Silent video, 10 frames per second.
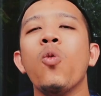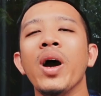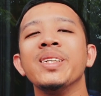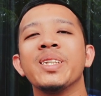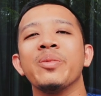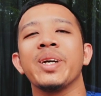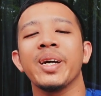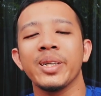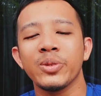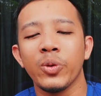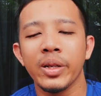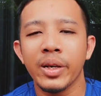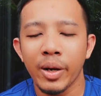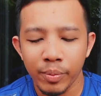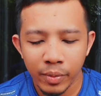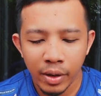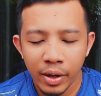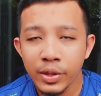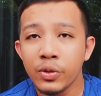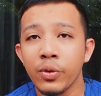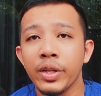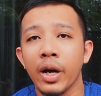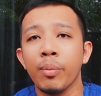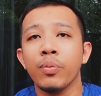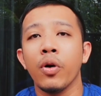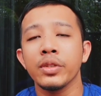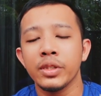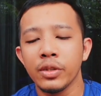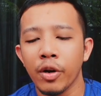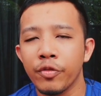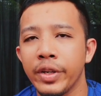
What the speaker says: What is up guys, welcome to the unboxing of